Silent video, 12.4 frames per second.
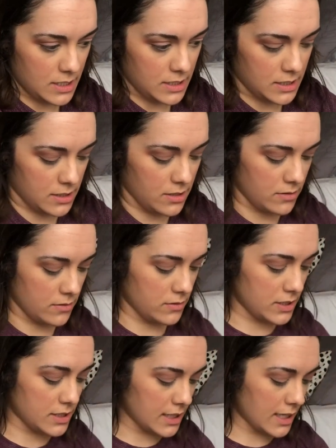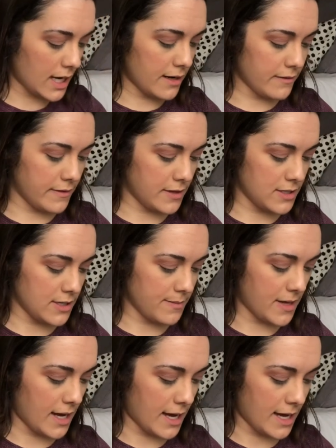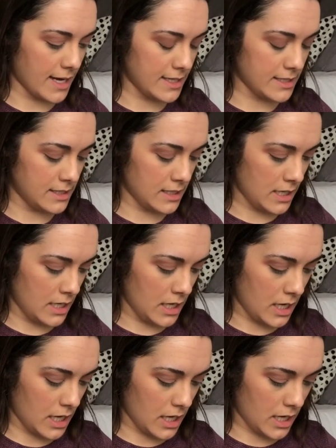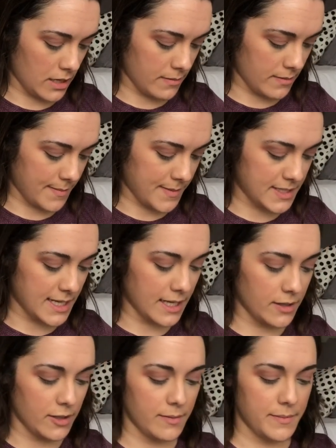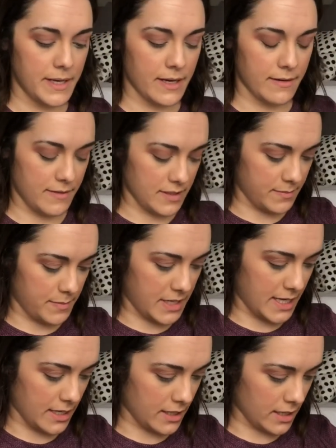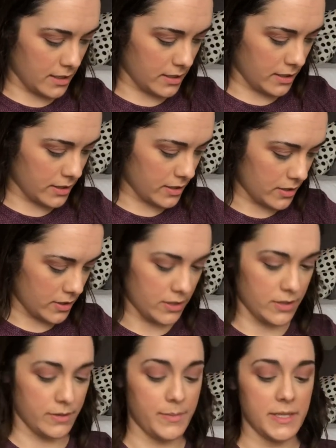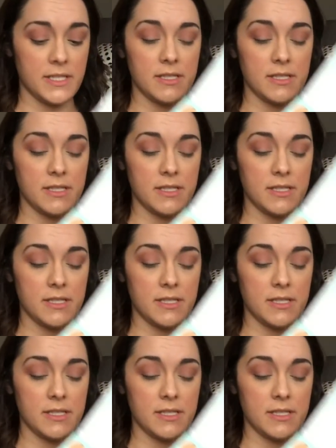So just to kind of finish up the eyes, I'm going to take a little bit of this pink color called Big